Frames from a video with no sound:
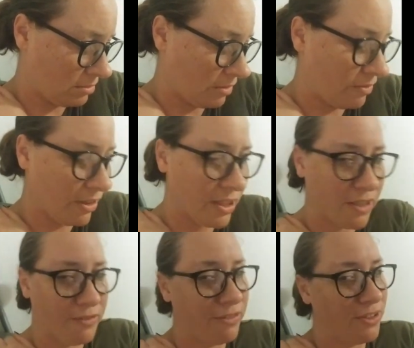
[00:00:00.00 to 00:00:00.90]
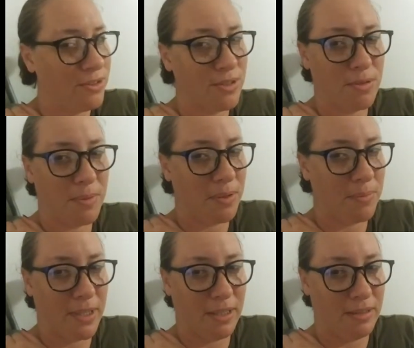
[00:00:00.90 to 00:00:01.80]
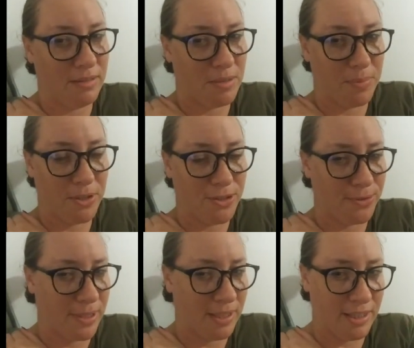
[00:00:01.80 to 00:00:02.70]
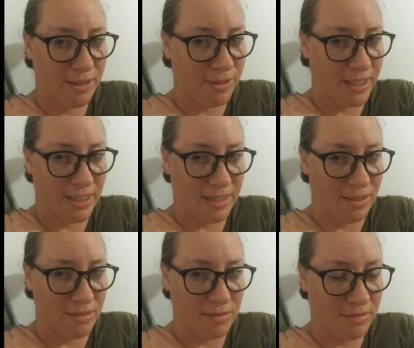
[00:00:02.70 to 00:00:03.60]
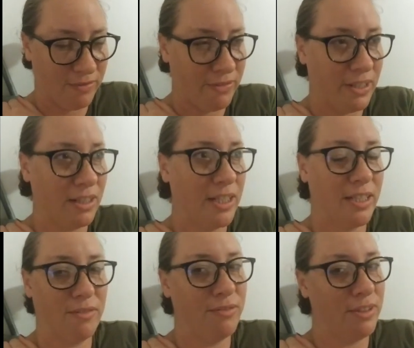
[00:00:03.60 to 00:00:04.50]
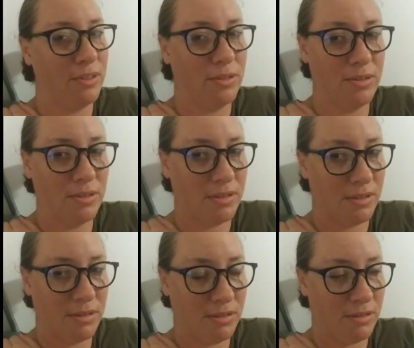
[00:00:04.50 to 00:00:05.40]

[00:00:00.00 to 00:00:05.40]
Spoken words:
I'm very confused about my spirituality right now. Very confused.